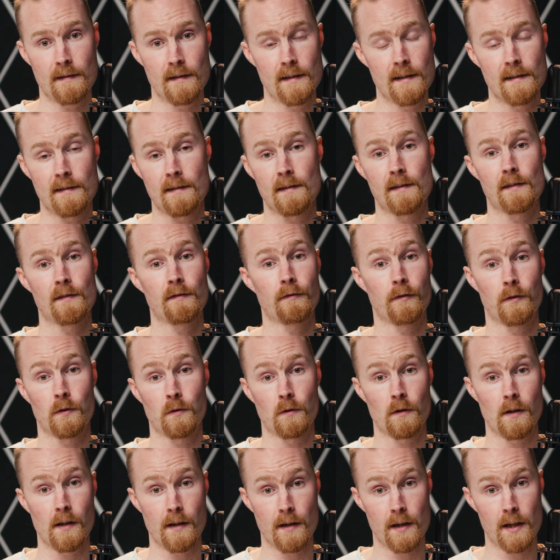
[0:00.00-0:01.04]
This is
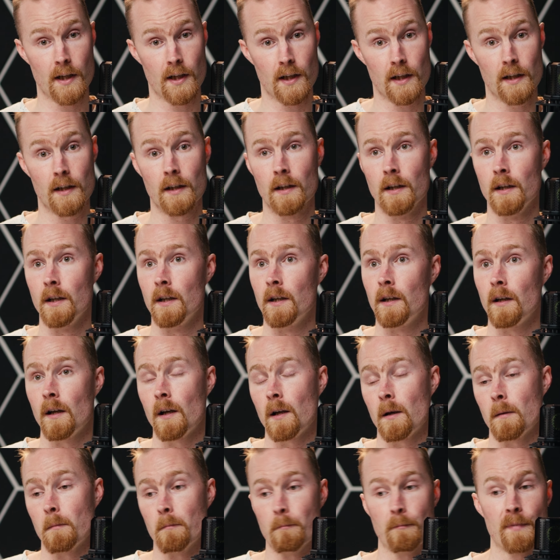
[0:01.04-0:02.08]
for the
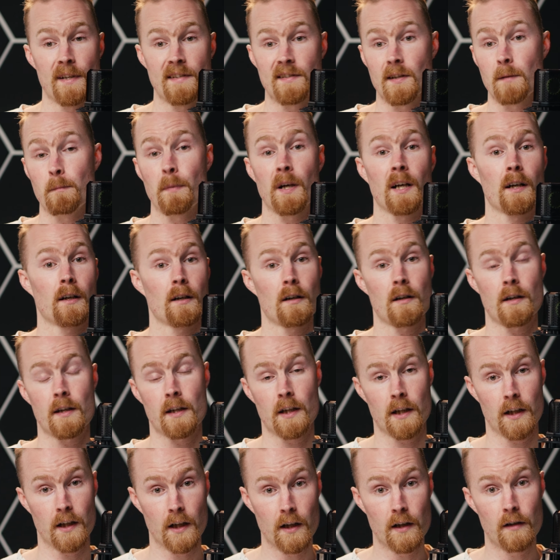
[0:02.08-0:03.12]
busy parent on the
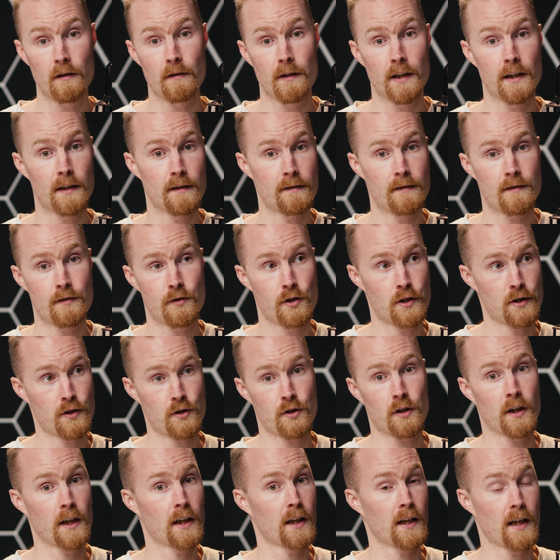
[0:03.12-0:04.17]
go that's just
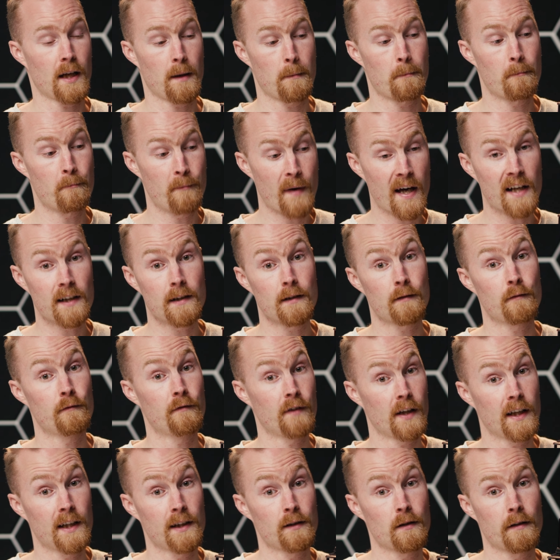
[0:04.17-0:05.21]
trying to get better
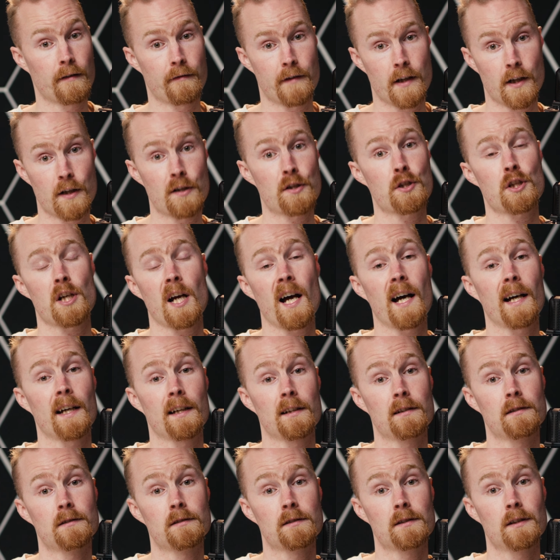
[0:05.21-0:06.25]
video of their
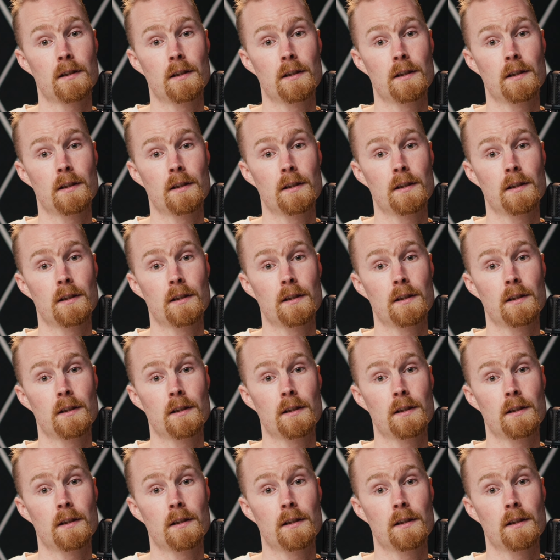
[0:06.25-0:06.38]
child